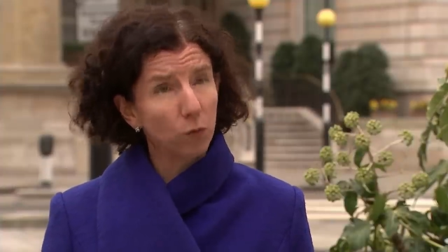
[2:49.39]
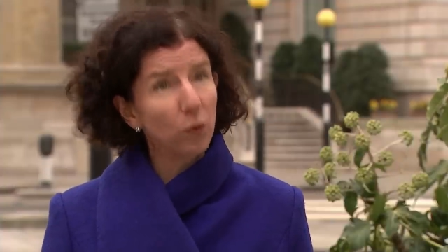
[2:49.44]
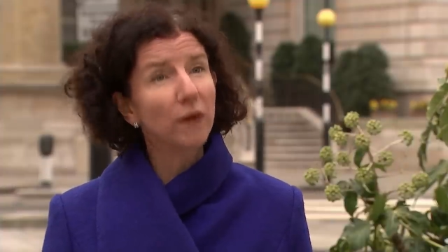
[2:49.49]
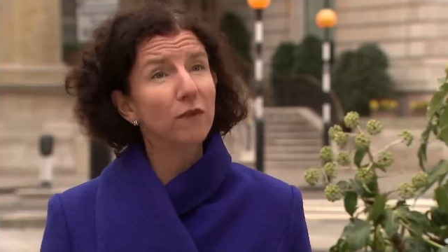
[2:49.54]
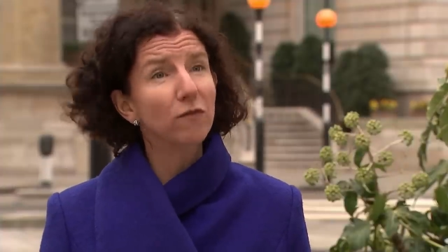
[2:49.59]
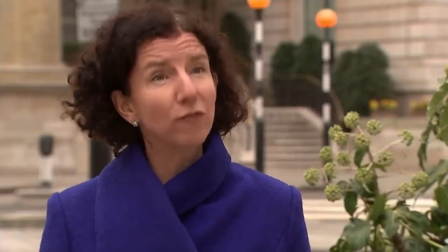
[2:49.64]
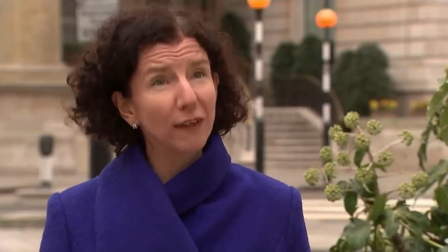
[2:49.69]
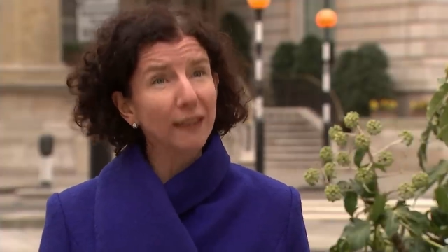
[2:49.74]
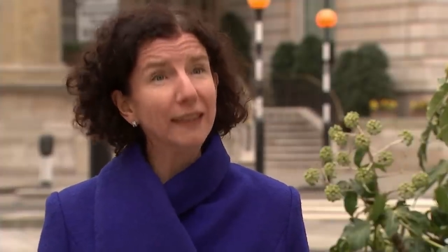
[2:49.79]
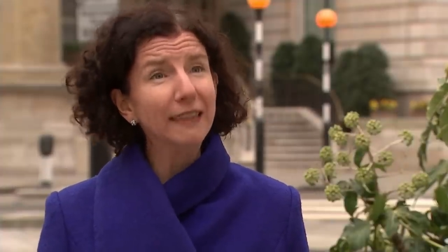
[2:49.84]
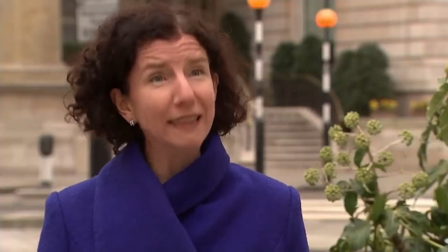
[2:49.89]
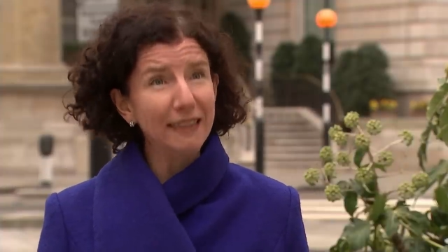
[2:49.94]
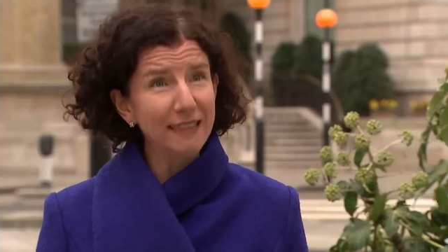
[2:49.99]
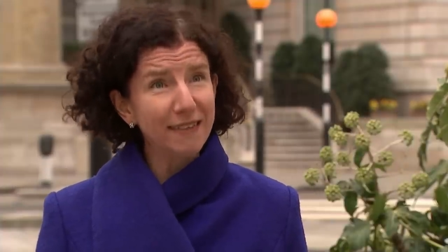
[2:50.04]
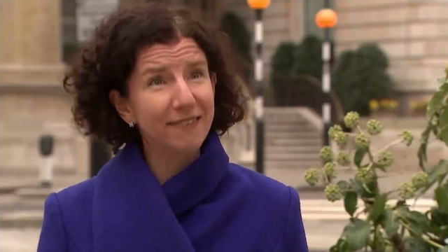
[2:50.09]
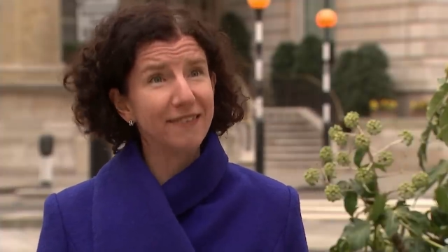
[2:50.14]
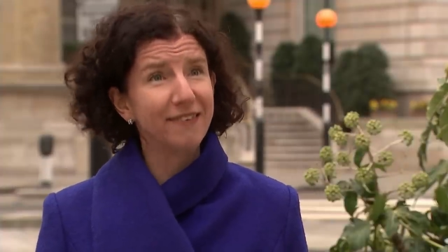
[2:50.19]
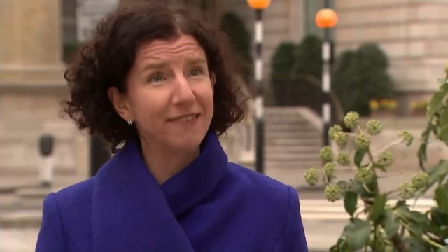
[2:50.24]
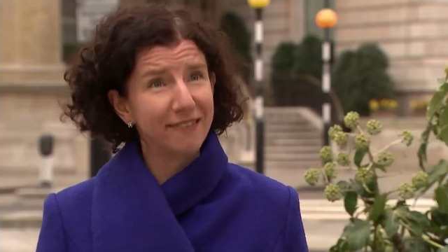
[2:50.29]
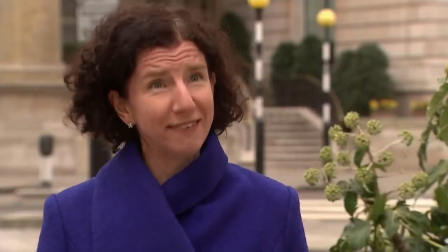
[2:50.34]
We really
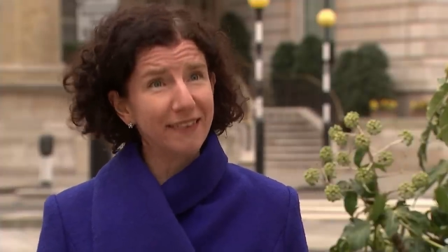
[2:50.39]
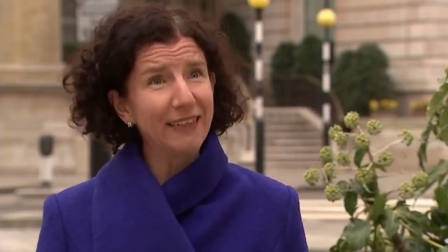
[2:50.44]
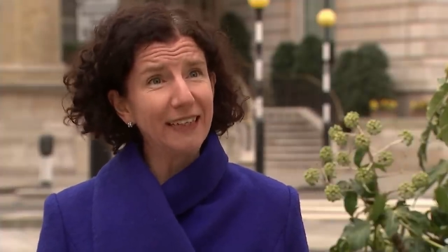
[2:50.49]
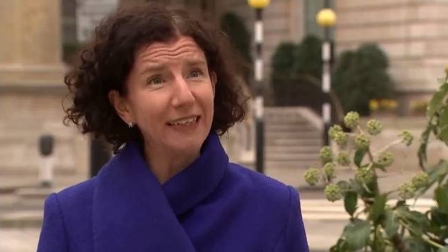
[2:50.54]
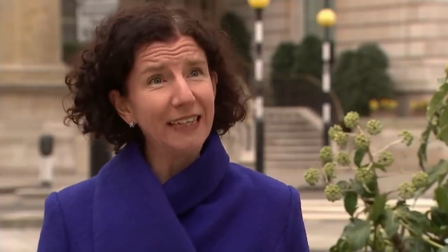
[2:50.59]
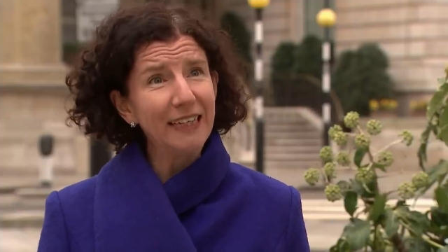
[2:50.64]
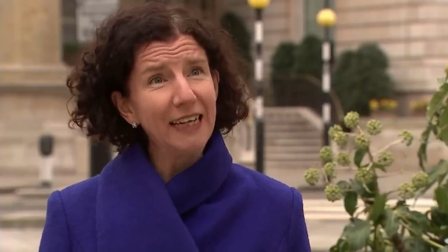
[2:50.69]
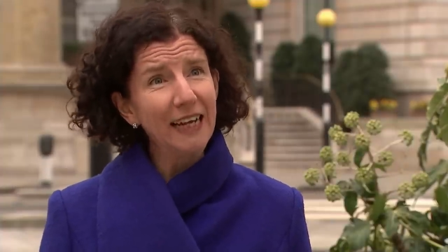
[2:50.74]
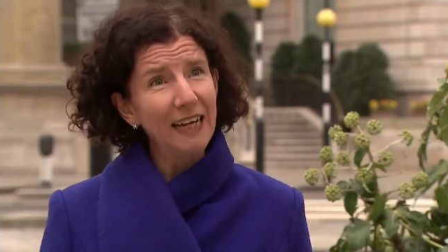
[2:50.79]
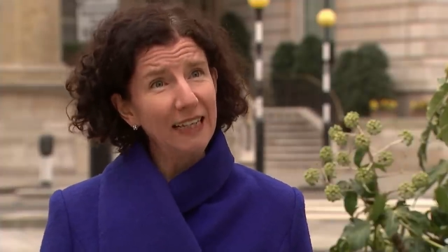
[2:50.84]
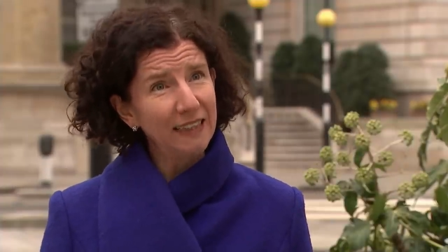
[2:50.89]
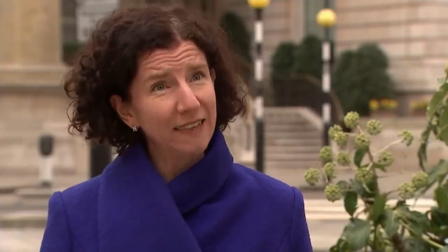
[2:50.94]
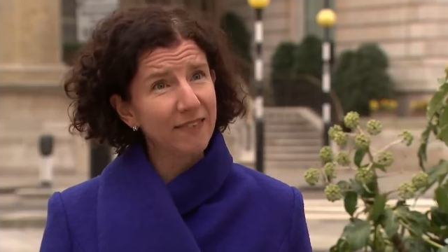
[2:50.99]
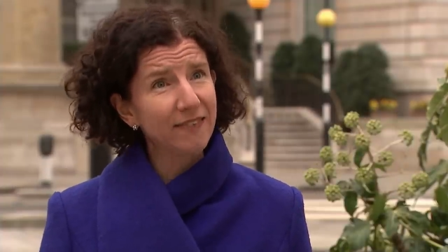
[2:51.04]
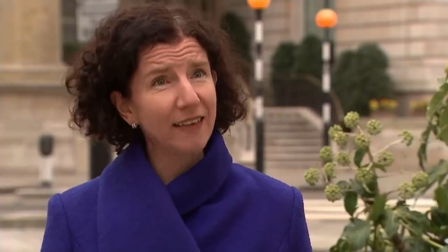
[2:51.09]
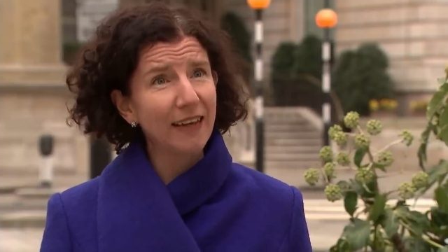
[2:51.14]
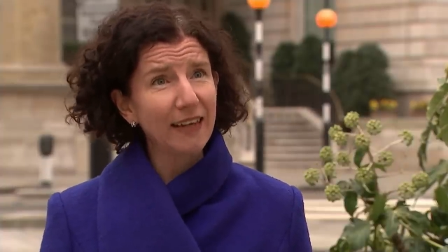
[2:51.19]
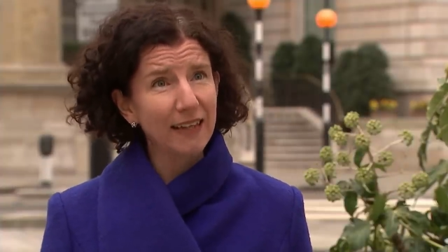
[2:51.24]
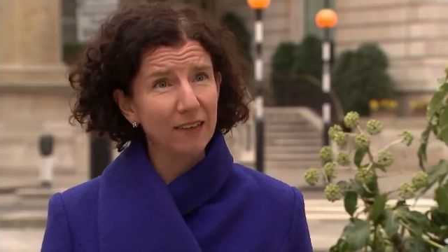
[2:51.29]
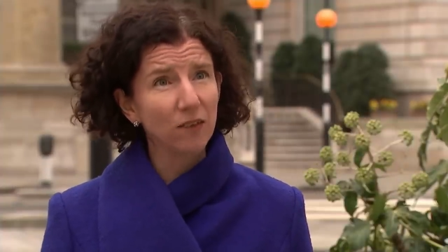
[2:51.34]
need to see the
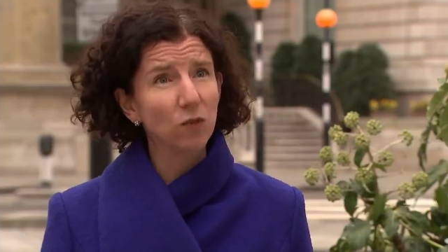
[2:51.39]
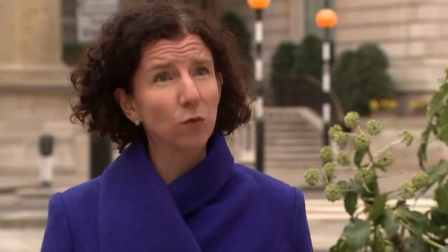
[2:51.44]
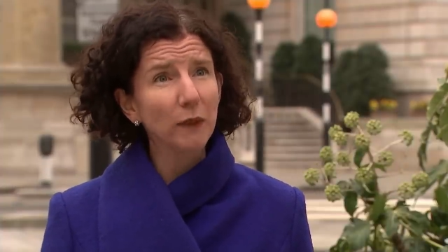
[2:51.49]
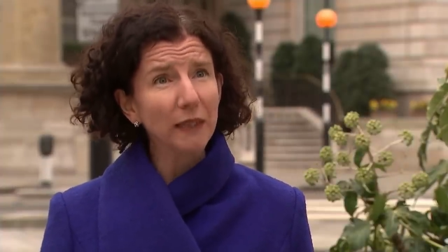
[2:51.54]
second.